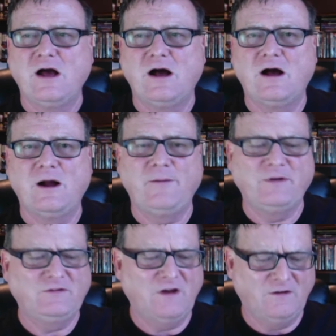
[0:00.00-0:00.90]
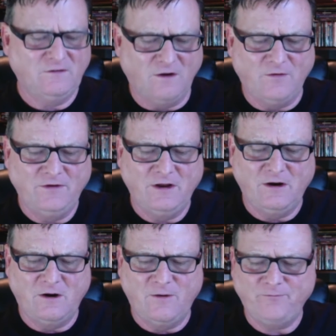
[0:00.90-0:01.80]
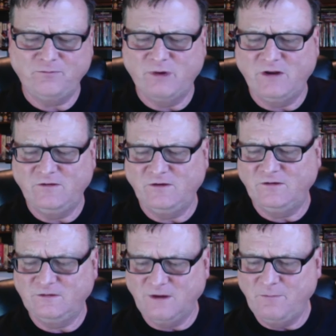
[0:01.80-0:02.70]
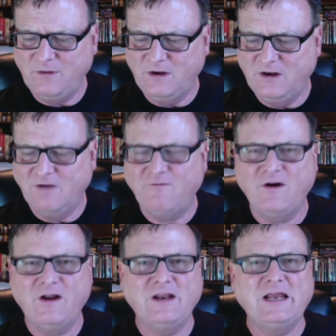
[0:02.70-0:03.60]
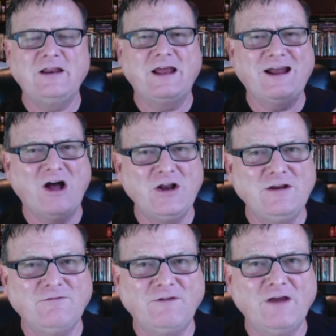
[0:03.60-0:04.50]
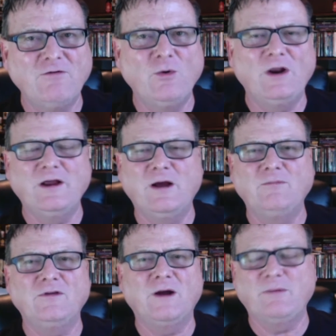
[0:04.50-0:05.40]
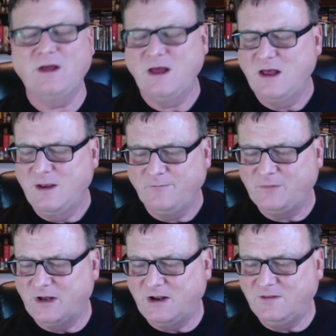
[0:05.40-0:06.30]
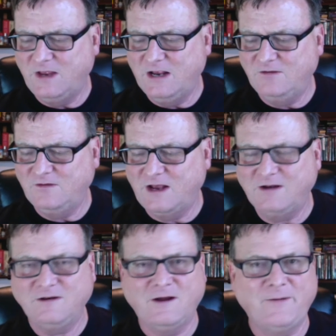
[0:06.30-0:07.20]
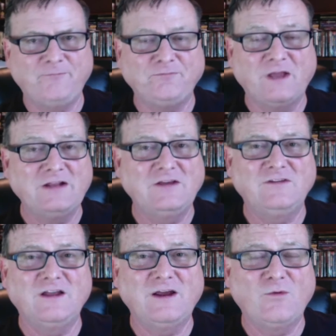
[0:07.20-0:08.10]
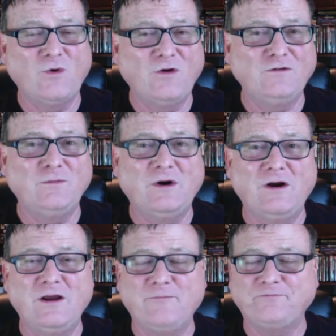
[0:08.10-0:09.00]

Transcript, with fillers: Um, it's not salty at all, but it's just something different, and that onion flavor really comes up. But I think it's that, um, like they say, that rosemary,